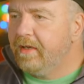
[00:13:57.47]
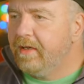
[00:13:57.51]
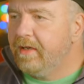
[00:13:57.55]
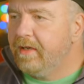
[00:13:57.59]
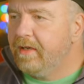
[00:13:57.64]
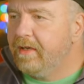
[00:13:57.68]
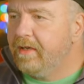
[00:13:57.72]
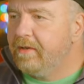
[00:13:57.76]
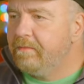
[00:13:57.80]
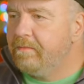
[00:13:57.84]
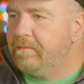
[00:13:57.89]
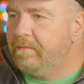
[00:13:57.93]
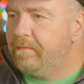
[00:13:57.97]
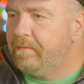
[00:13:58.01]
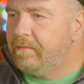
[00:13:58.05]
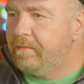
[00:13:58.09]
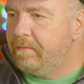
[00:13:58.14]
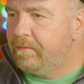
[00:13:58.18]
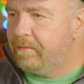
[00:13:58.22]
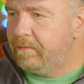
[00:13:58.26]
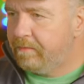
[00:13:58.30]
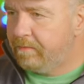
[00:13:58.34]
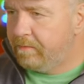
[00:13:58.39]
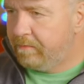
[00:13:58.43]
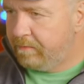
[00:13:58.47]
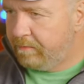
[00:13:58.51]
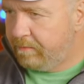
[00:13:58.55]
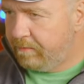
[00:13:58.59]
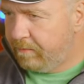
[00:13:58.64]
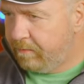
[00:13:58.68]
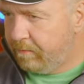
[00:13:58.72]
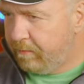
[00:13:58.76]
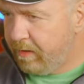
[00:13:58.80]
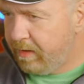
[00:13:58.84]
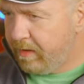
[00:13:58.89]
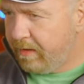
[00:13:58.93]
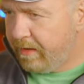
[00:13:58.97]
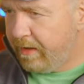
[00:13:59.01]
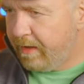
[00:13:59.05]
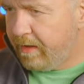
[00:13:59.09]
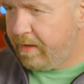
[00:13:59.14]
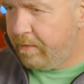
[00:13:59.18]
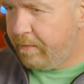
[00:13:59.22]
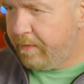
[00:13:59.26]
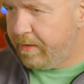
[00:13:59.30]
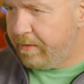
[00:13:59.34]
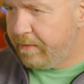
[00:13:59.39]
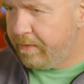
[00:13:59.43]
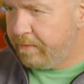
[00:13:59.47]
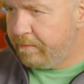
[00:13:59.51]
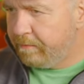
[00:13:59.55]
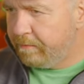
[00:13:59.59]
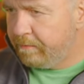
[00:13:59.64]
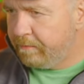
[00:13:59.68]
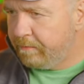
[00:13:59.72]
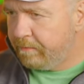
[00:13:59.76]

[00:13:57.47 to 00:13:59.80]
uh, what the heck are we doing?